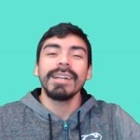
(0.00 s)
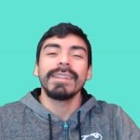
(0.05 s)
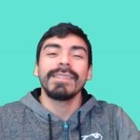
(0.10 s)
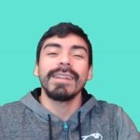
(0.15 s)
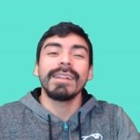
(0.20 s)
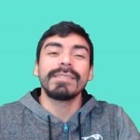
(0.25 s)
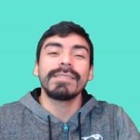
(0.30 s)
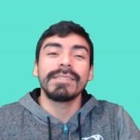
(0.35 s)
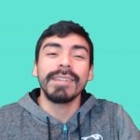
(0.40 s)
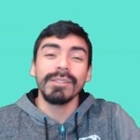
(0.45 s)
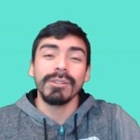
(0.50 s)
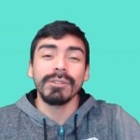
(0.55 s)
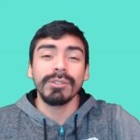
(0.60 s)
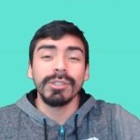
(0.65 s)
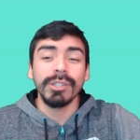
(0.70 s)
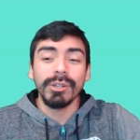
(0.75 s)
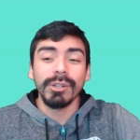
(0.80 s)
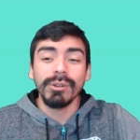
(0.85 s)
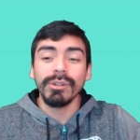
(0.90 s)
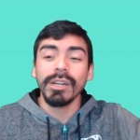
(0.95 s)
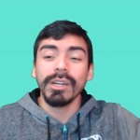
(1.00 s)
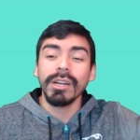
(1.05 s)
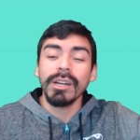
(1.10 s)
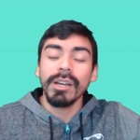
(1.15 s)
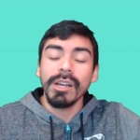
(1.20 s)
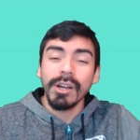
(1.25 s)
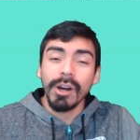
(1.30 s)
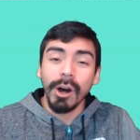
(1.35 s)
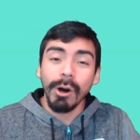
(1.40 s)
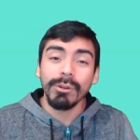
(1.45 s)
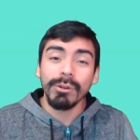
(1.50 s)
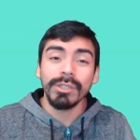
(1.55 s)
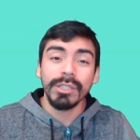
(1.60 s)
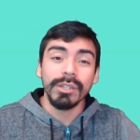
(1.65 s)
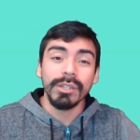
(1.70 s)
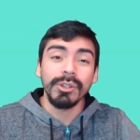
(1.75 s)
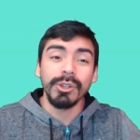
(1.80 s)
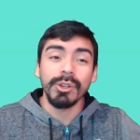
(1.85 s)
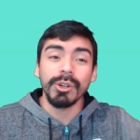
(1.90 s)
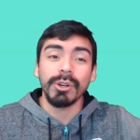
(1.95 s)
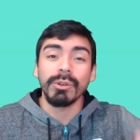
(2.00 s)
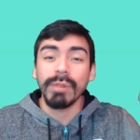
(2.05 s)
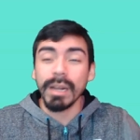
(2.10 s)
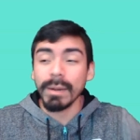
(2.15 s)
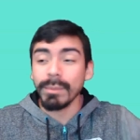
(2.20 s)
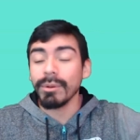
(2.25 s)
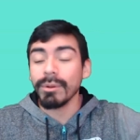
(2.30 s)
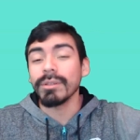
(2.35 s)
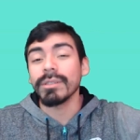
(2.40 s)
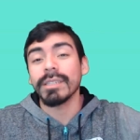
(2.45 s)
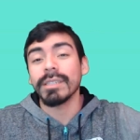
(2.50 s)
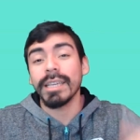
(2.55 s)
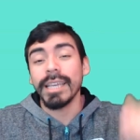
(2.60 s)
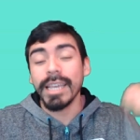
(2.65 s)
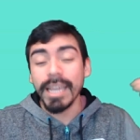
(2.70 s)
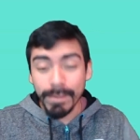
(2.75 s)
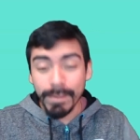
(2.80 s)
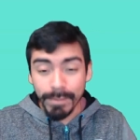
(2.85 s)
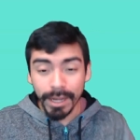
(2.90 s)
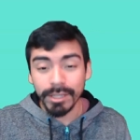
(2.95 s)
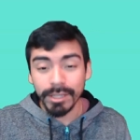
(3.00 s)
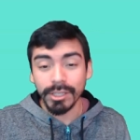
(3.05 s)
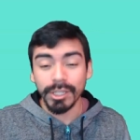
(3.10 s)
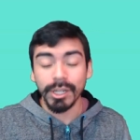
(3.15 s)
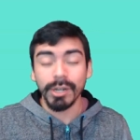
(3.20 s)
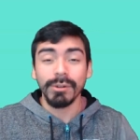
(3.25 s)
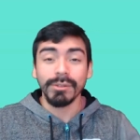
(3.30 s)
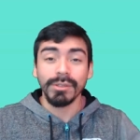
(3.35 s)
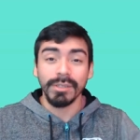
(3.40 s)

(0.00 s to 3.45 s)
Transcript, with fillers: that's Santos Laguna hosting New York Red Bulls in Mexico.